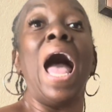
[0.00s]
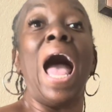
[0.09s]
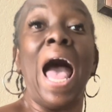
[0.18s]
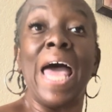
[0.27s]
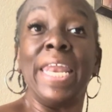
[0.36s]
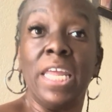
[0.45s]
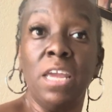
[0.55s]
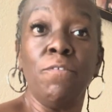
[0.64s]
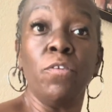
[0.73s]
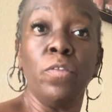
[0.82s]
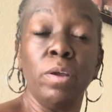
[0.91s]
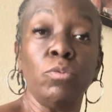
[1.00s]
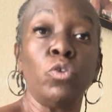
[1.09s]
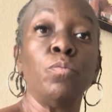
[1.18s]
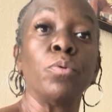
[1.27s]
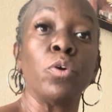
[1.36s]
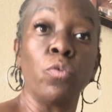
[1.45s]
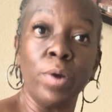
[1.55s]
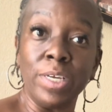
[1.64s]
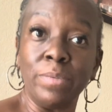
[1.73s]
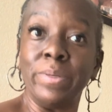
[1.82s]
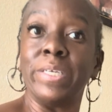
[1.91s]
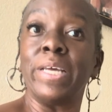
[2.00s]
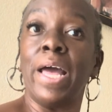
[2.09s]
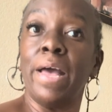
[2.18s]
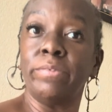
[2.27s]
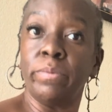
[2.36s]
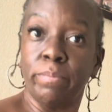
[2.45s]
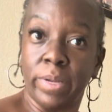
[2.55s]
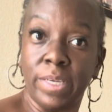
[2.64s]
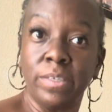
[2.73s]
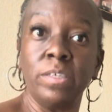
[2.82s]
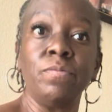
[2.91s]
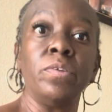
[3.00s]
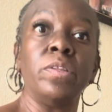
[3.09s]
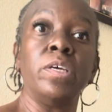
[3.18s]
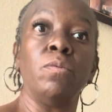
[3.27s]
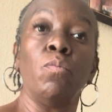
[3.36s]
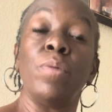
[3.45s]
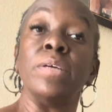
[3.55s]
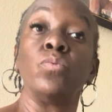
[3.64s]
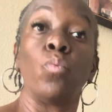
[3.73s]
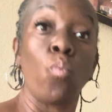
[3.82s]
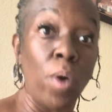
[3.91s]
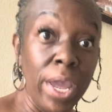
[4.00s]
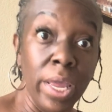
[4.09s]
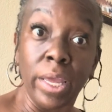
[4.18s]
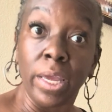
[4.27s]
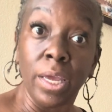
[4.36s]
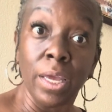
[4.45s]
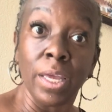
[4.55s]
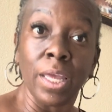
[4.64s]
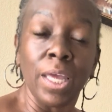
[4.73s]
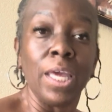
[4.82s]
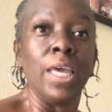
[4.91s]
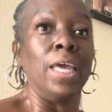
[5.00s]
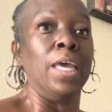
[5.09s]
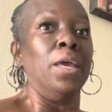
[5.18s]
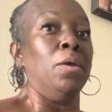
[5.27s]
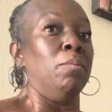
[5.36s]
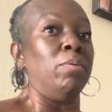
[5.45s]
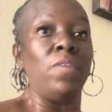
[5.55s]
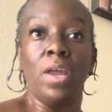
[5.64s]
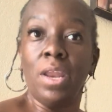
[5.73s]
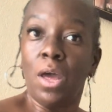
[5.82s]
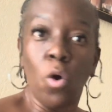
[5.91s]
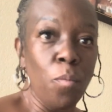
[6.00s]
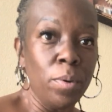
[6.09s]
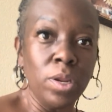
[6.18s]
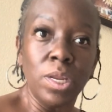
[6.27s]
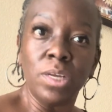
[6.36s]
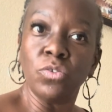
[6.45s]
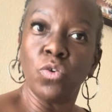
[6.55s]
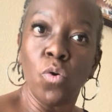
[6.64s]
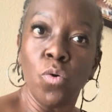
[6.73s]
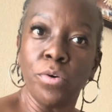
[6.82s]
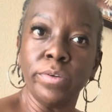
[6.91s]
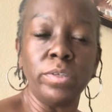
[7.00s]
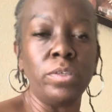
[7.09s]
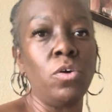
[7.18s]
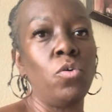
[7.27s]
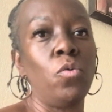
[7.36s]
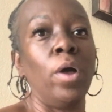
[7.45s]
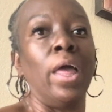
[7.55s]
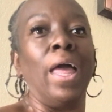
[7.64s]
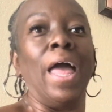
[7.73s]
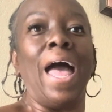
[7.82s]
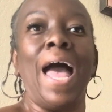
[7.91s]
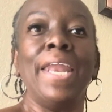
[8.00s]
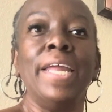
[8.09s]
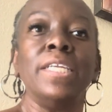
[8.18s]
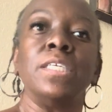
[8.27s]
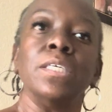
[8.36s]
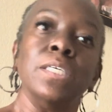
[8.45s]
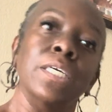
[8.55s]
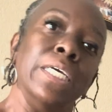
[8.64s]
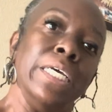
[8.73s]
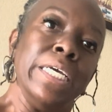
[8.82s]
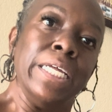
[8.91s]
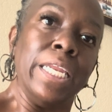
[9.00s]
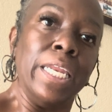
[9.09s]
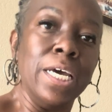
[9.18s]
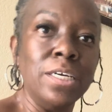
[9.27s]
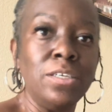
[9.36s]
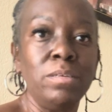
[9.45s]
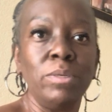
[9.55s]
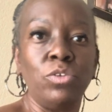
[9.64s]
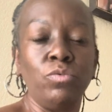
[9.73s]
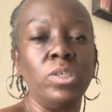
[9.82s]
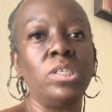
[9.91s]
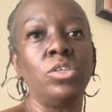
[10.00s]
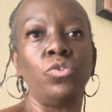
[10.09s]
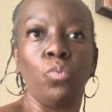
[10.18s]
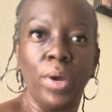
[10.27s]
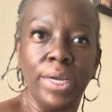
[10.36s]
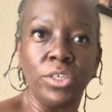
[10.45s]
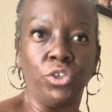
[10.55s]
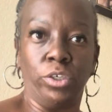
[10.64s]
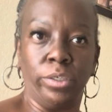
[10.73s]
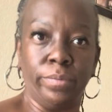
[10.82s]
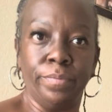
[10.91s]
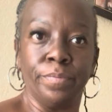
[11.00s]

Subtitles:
I need for them to progress because I have some blessings for them that's waiting, but they not opening these doors. So I need to nudge them into a situation.